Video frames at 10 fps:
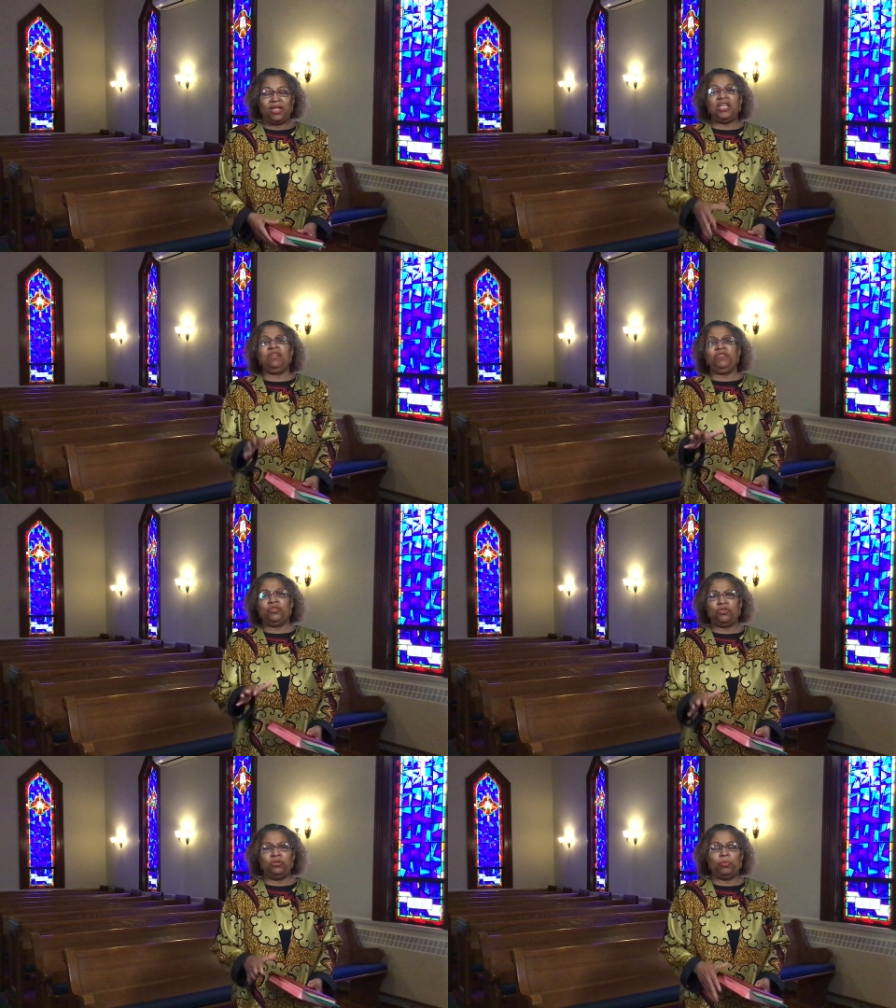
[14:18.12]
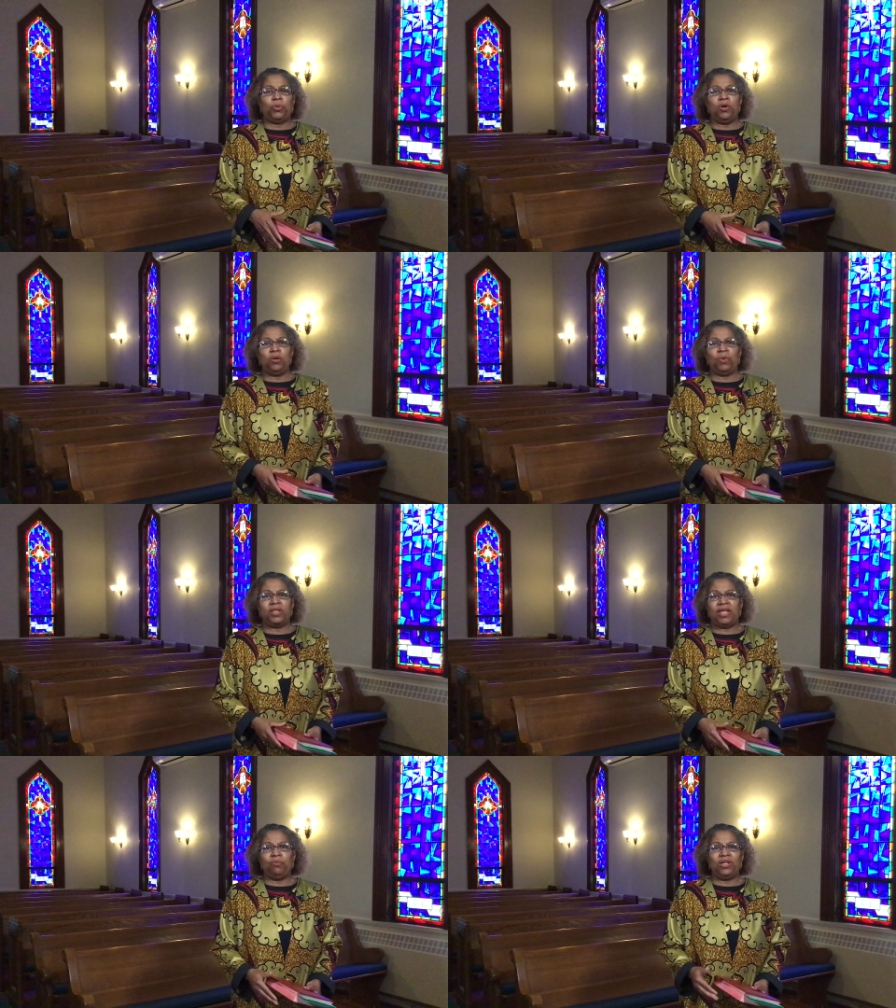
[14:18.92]
even to the point
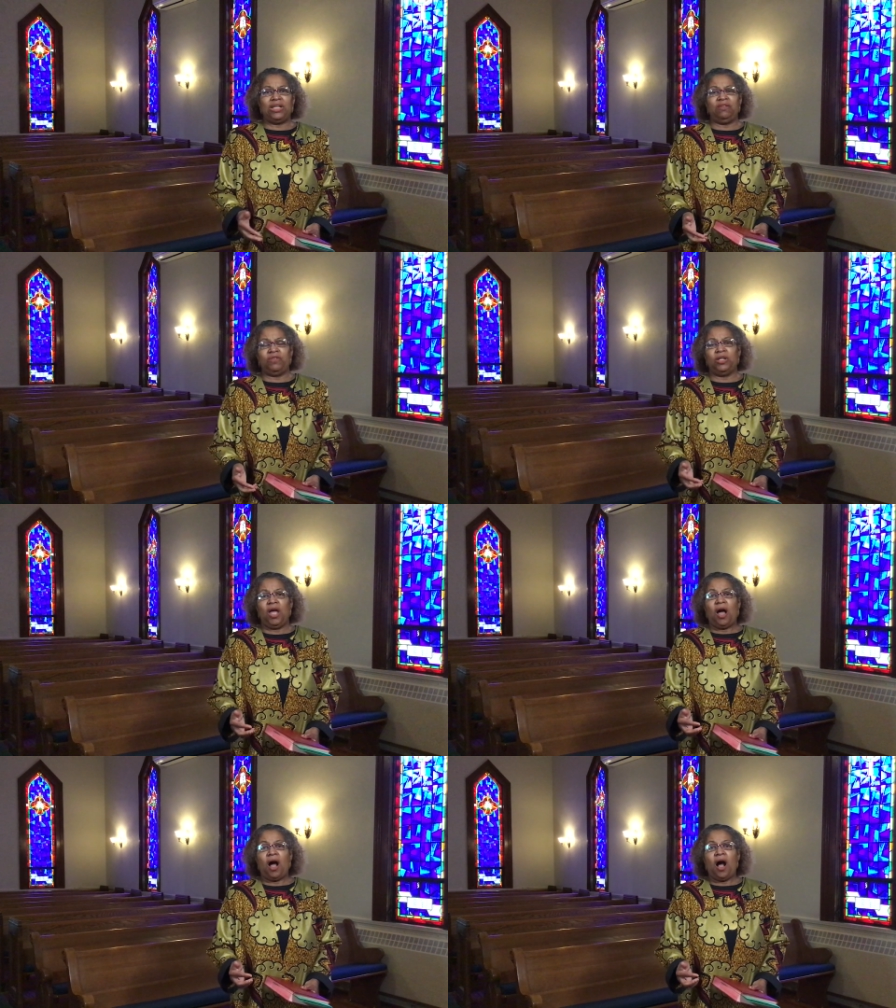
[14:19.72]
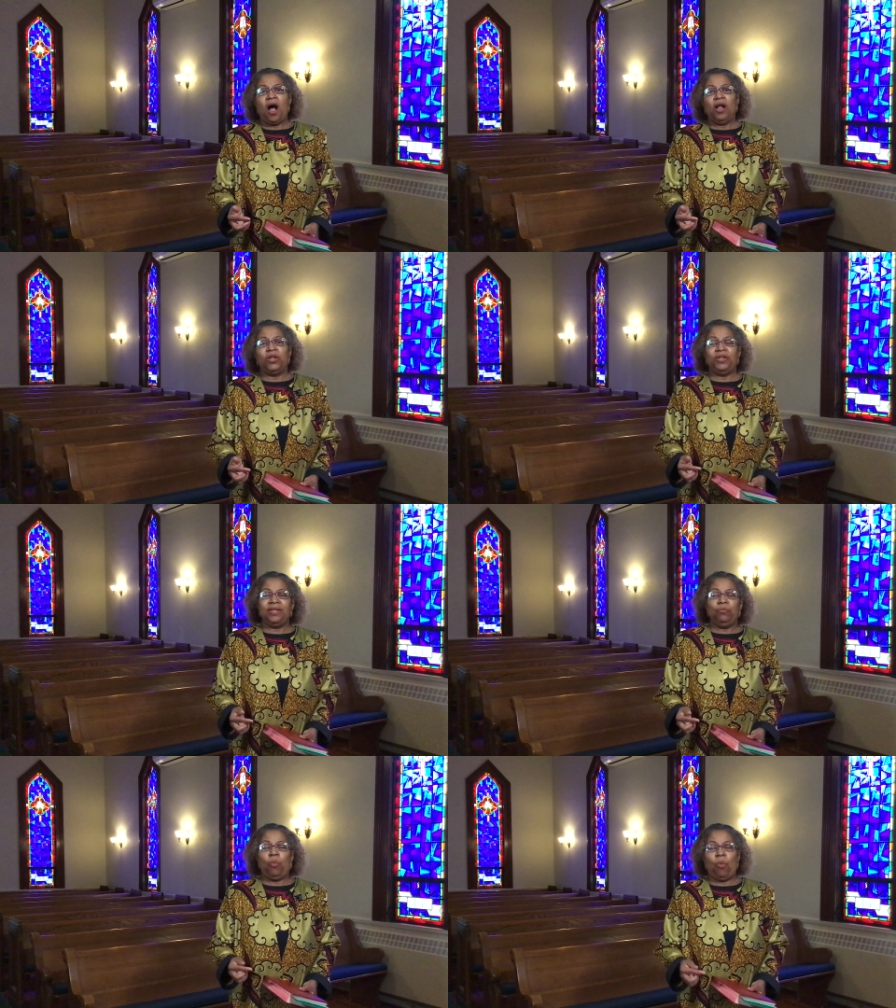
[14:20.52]
where they even
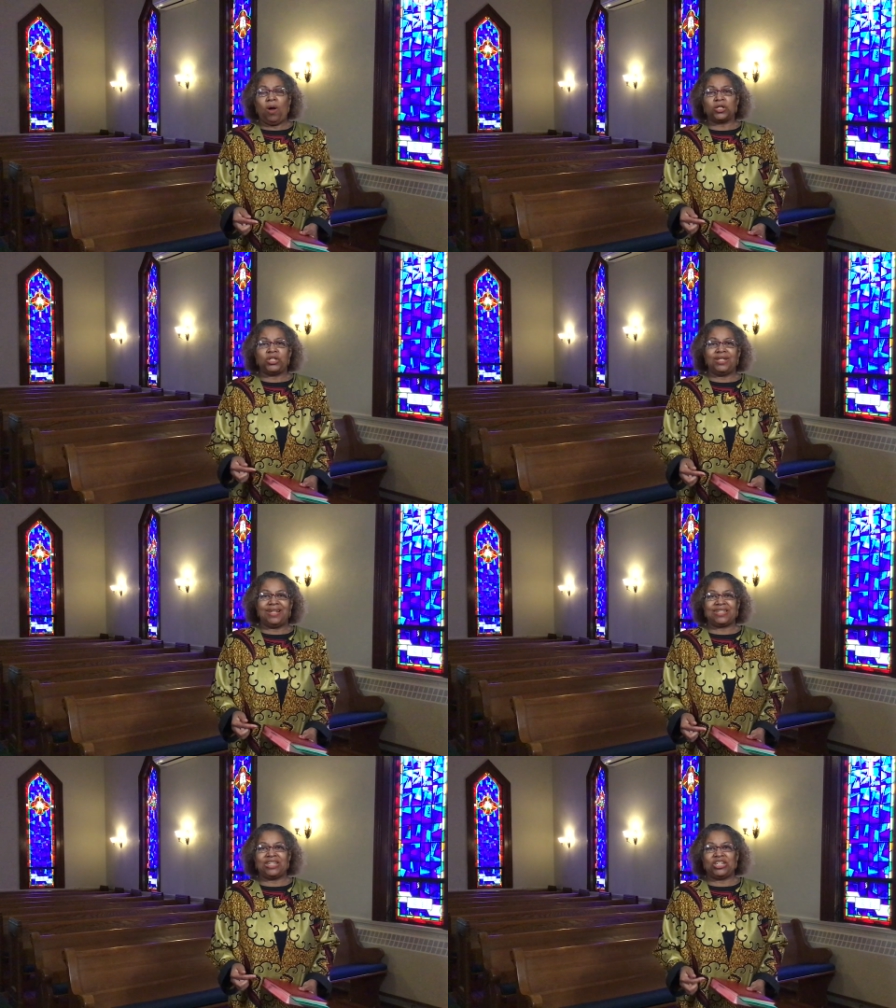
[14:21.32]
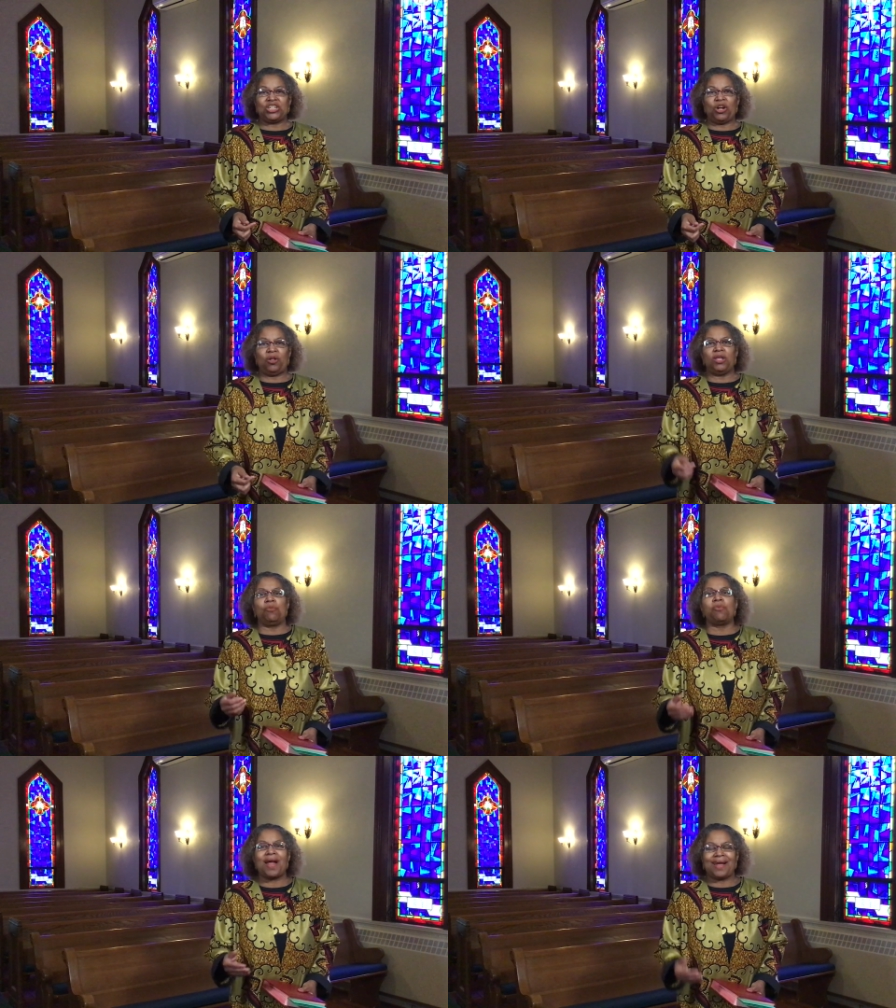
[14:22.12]
didn't want to necessarily
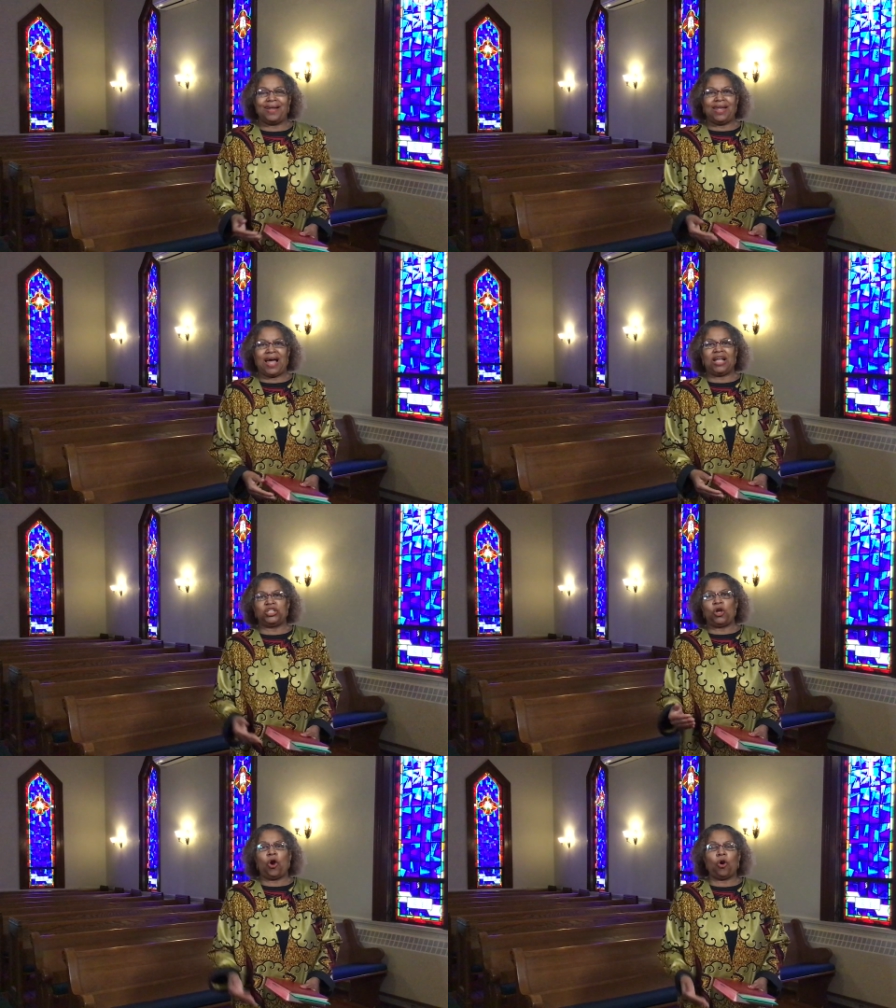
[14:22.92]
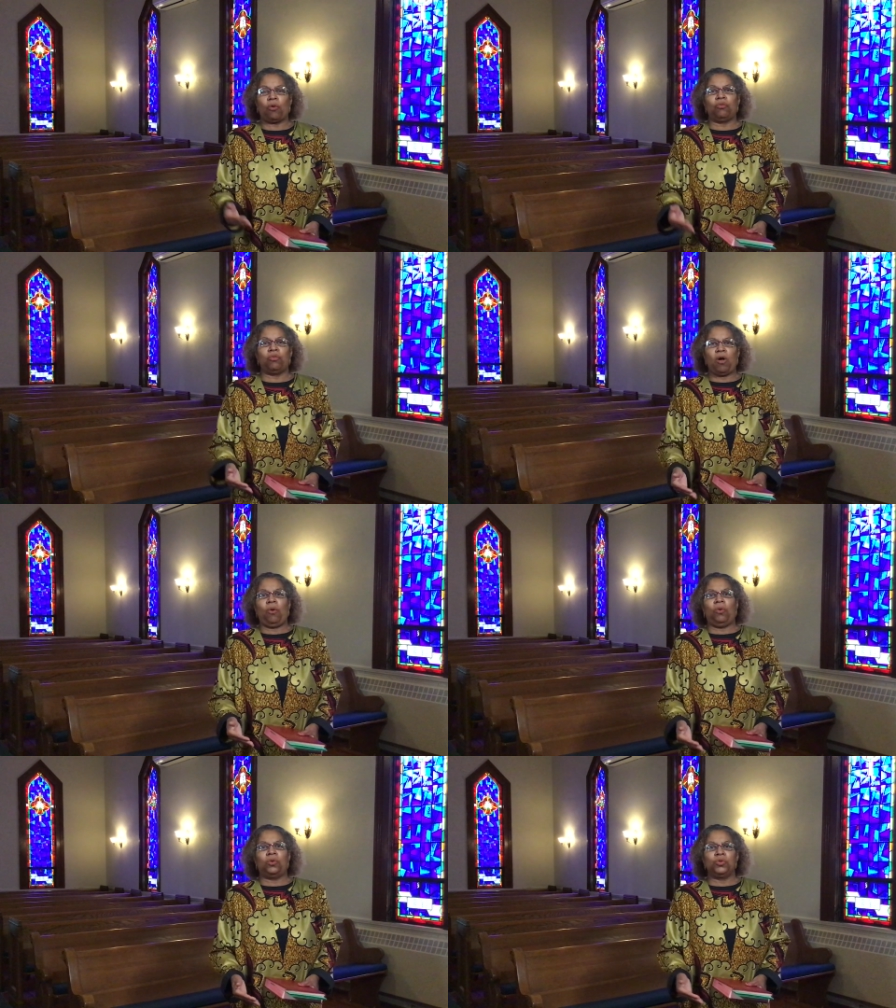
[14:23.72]
recognize her
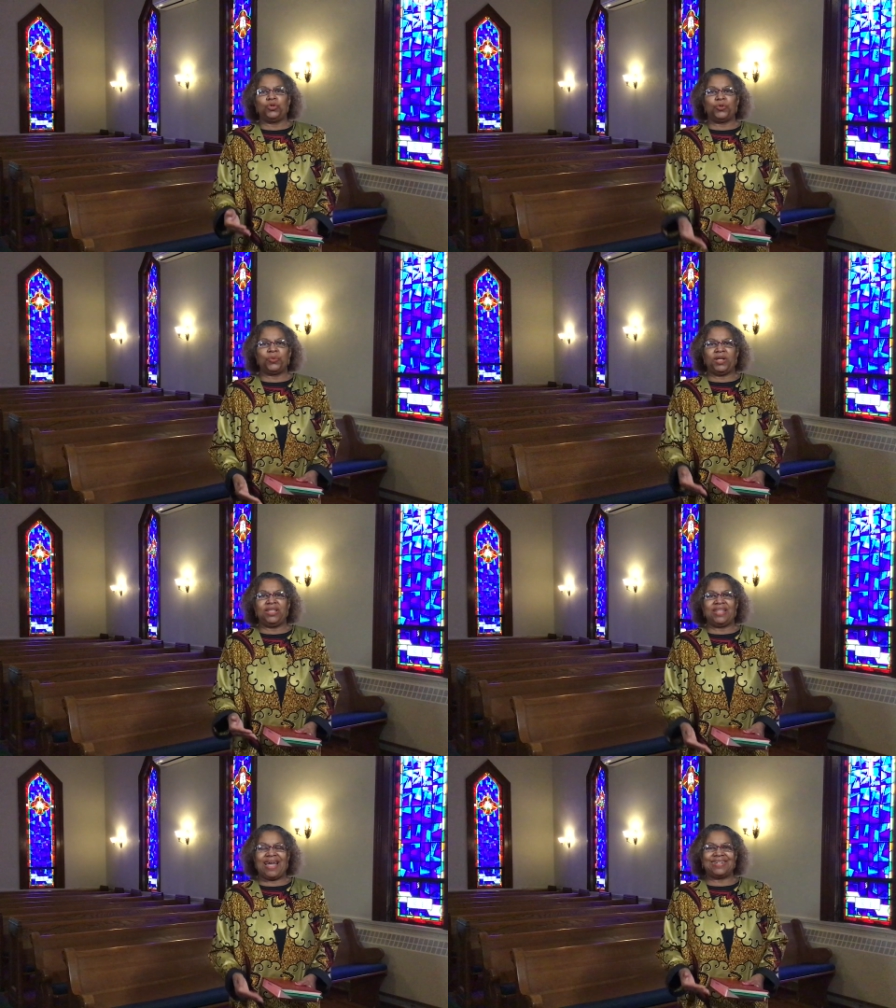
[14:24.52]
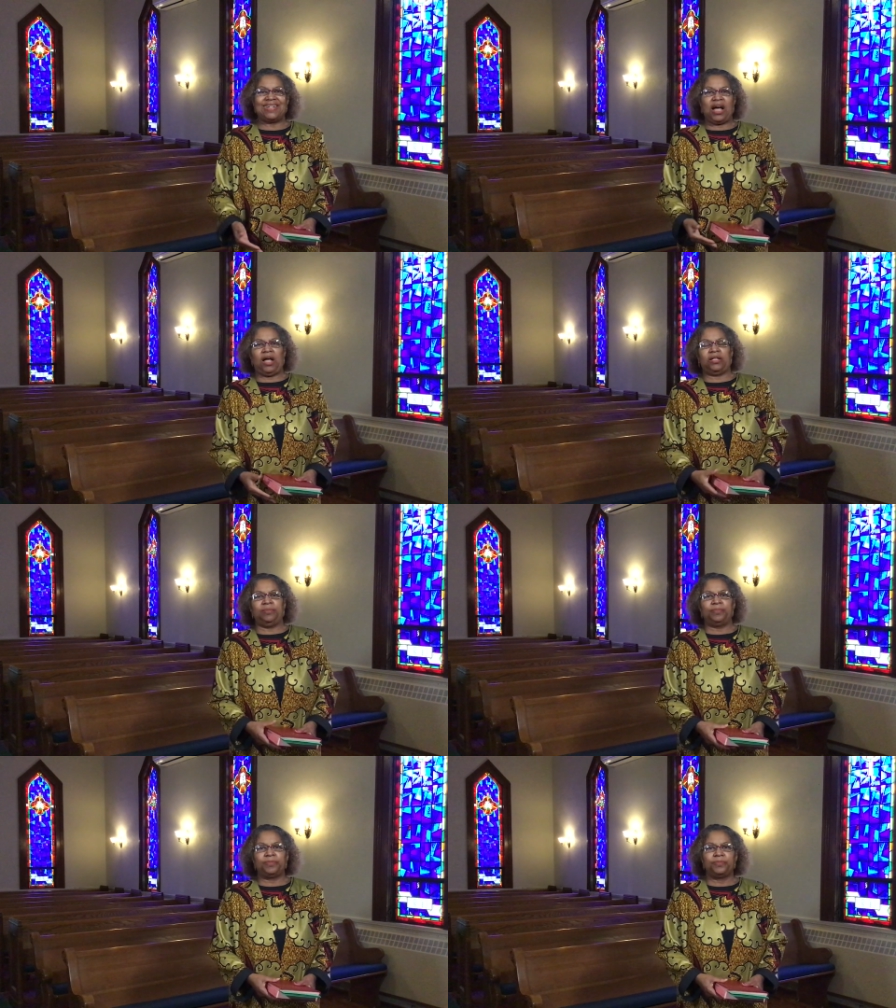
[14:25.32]
role during that time.